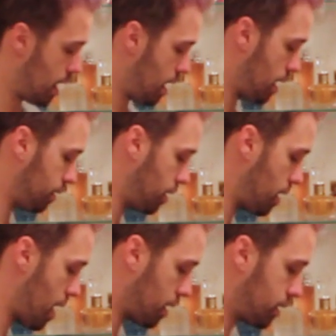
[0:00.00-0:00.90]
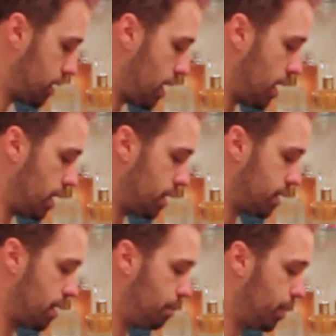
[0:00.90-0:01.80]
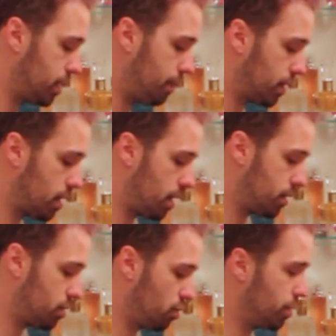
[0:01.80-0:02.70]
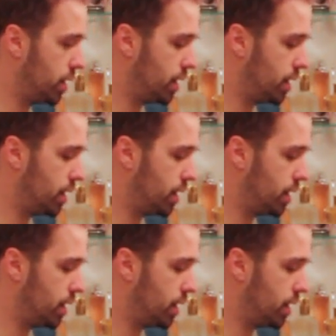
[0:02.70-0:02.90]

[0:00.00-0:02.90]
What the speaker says: And the next is the Pacifica Super